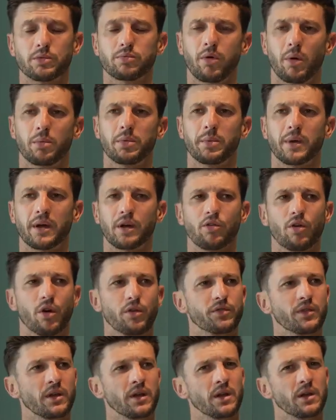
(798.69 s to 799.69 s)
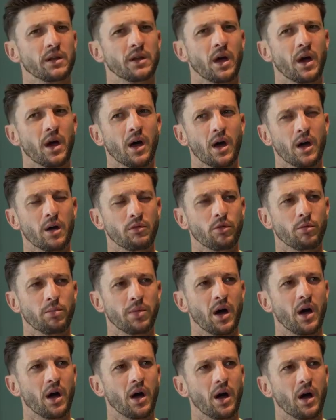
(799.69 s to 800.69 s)
It's probably been Crofty and
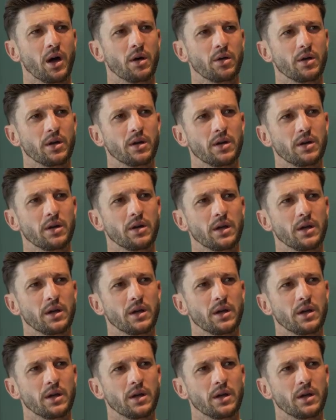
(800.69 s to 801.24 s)
Roberto